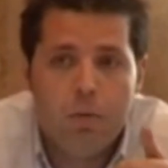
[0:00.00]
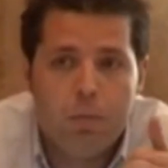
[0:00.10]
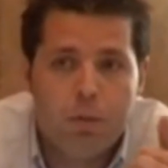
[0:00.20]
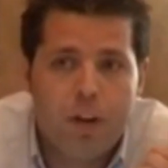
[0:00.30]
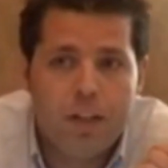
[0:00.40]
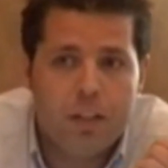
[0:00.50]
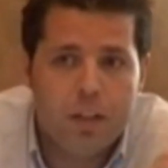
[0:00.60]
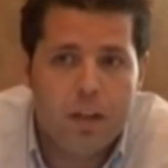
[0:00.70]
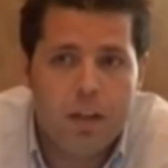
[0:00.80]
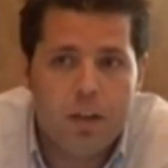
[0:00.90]
We provide
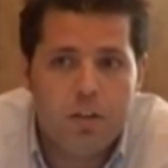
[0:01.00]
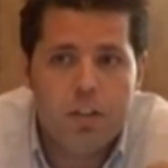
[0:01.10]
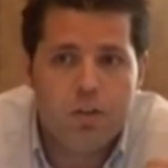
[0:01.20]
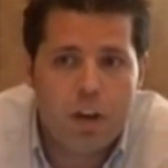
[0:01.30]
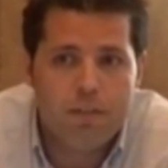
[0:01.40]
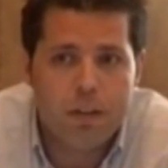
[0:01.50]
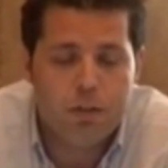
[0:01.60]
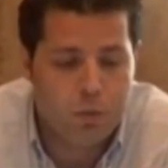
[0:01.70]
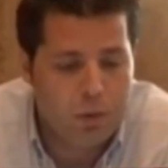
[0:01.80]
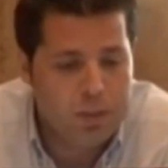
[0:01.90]
increased
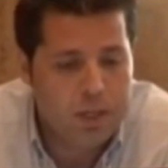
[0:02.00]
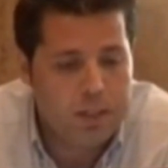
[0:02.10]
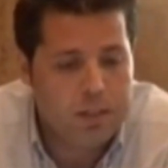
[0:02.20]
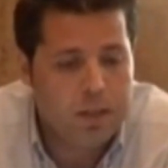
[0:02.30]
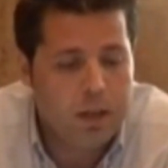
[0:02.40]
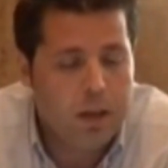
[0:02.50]
traffic to websites.